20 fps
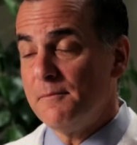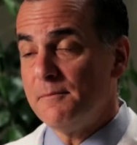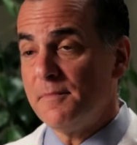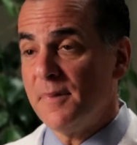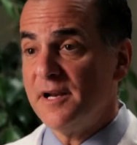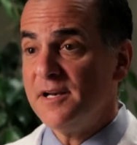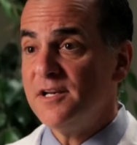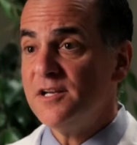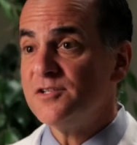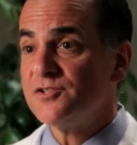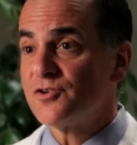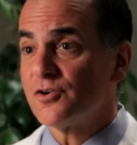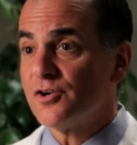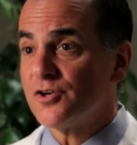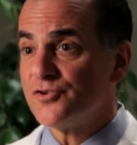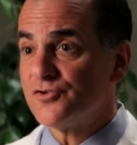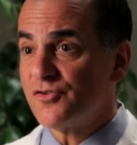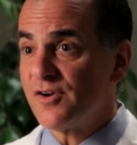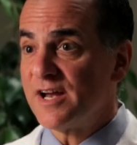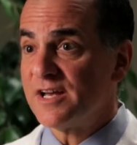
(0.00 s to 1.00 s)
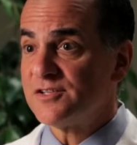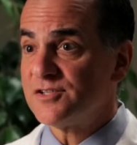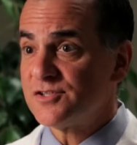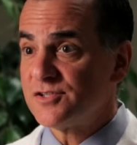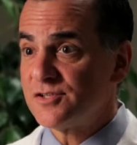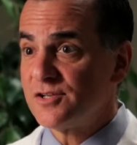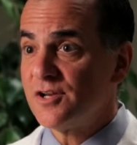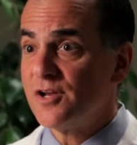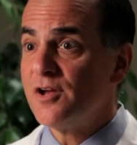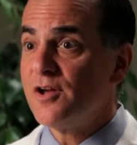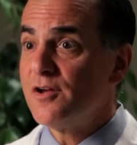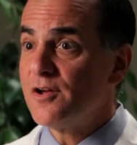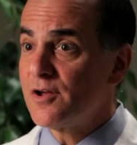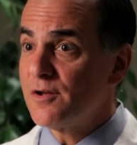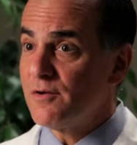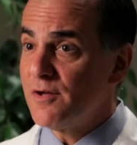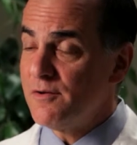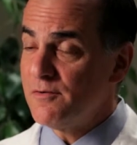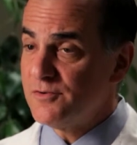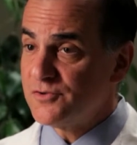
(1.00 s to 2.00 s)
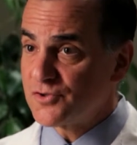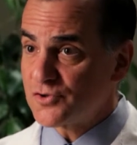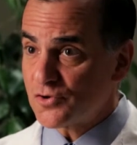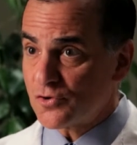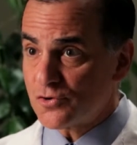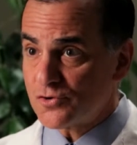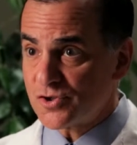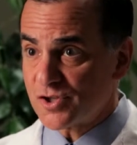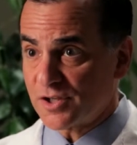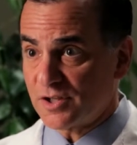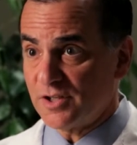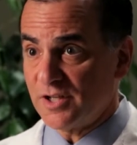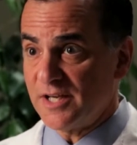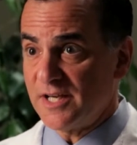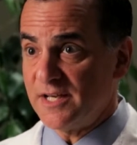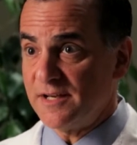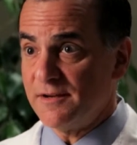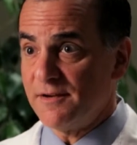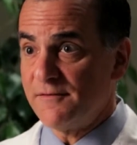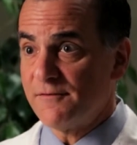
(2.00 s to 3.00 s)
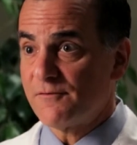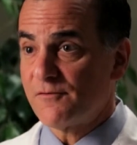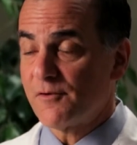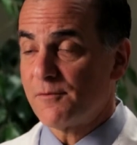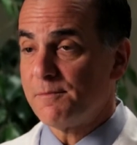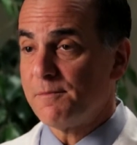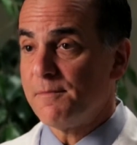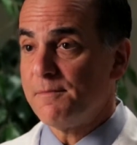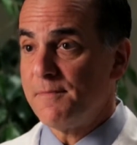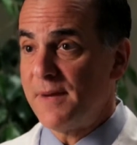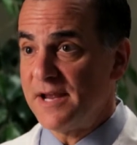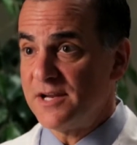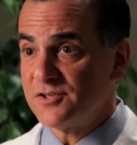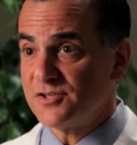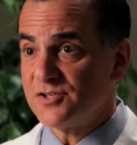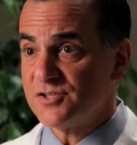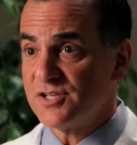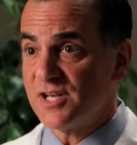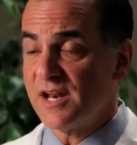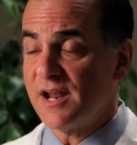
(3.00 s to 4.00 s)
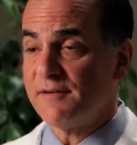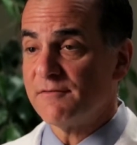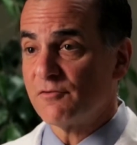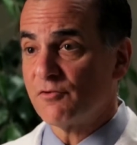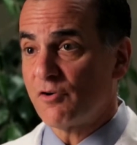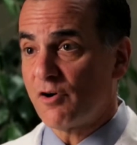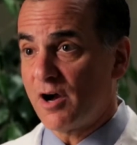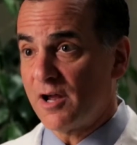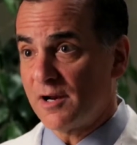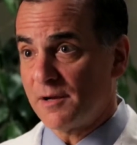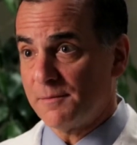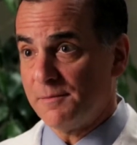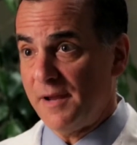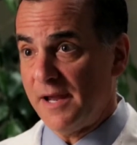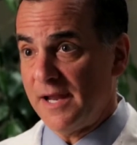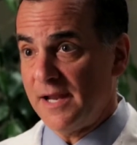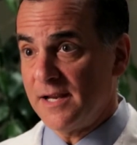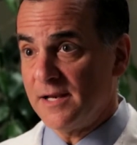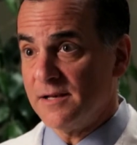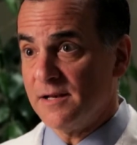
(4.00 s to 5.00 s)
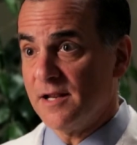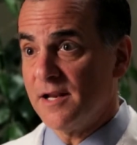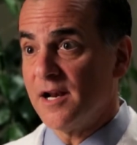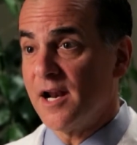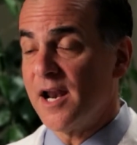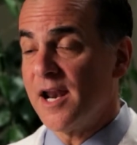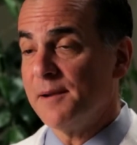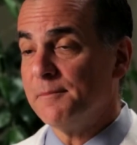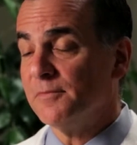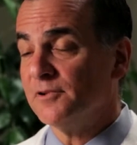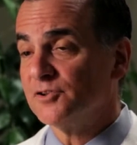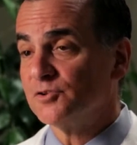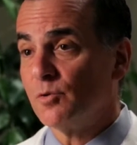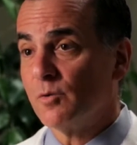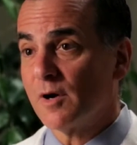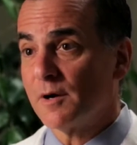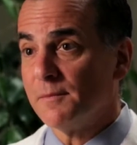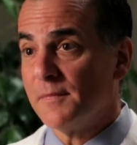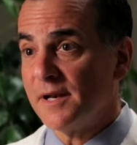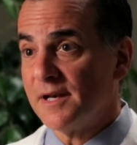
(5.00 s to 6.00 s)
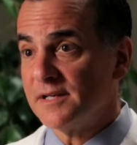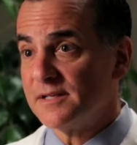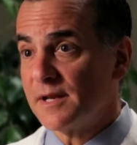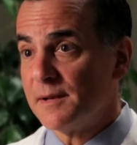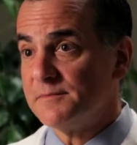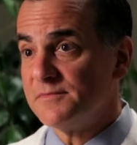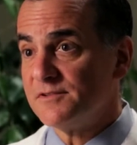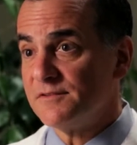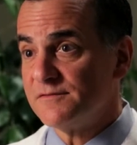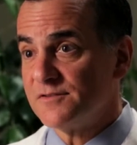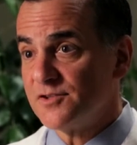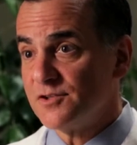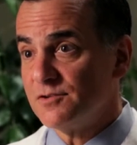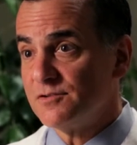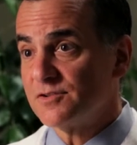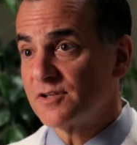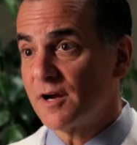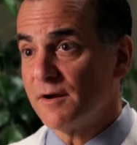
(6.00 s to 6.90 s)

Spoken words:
Bunions are addressed surgically for patients that have chronic pain and unable to wear many types of shoes